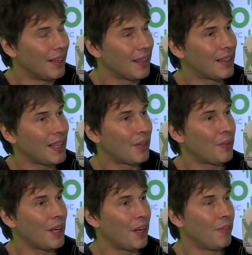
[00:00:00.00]
a
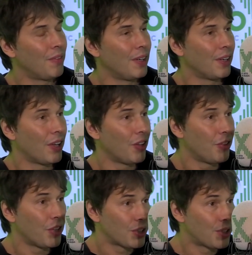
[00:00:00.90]
theory of
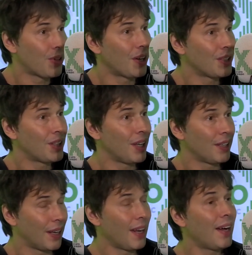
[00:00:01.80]
the
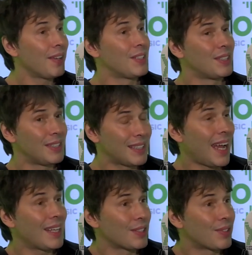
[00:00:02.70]
structure, the
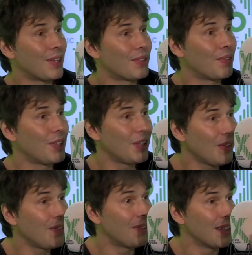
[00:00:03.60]
large-scale structure of the
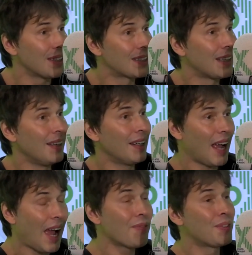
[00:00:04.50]
universe
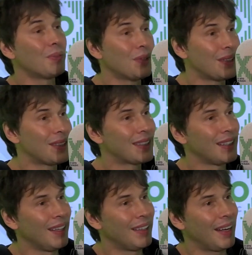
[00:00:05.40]

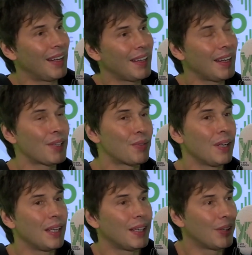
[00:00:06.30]
afterwards. And I think that's
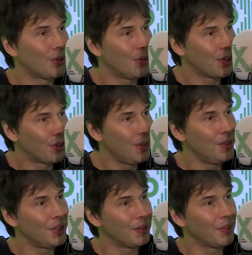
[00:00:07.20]
really
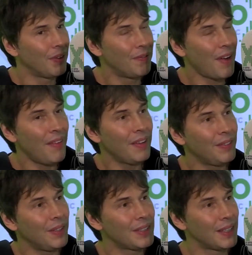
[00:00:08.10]
crucial. There are very
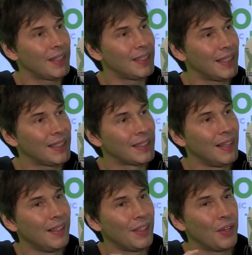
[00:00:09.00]
few scientists
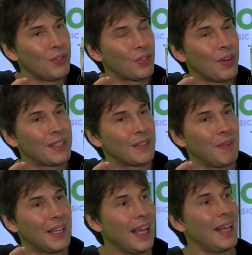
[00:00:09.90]
who try to
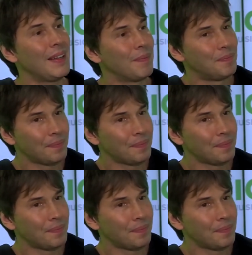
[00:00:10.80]
begin